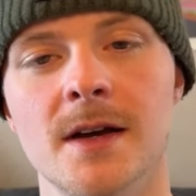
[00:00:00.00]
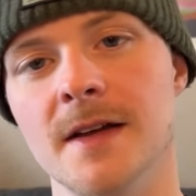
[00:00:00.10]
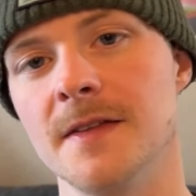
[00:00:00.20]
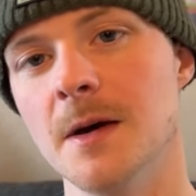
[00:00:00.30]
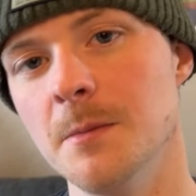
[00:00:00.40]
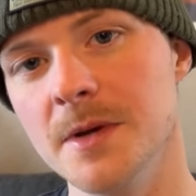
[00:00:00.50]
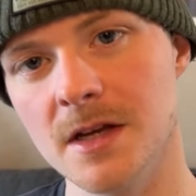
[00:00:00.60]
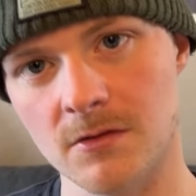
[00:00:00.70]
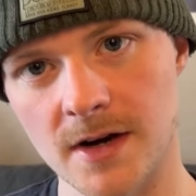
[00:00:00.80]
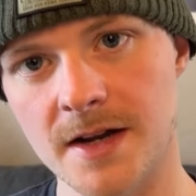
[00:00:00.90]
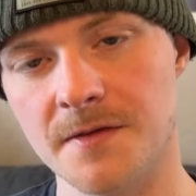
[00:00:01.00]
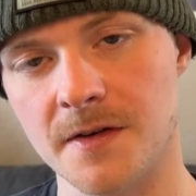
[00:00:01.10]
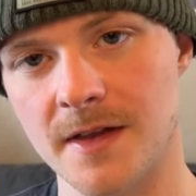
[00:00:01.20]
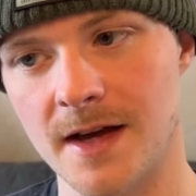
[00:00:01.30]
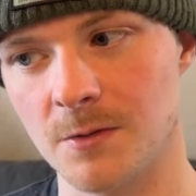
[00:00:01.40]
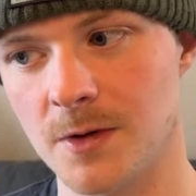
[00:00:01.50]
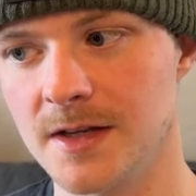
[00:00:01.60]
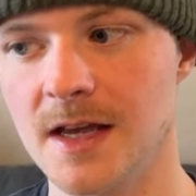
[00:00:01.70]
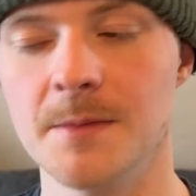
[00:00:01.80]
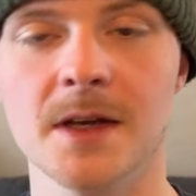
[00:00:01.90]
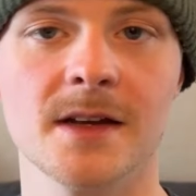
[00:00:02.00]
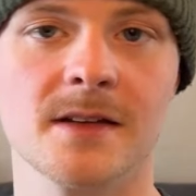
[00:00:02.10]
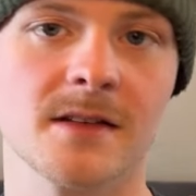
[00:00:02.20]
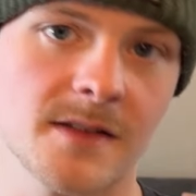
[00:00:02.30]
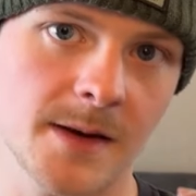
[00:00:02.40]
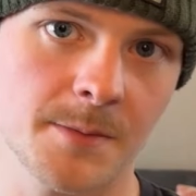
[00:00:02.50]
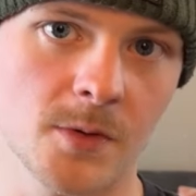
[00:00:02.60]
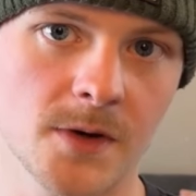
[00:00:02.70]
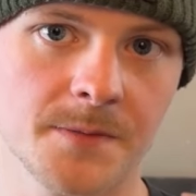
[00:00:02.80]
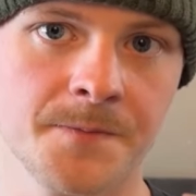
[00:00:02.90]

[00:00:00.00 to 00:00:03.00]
and them being ready for that when gaming gets to that point.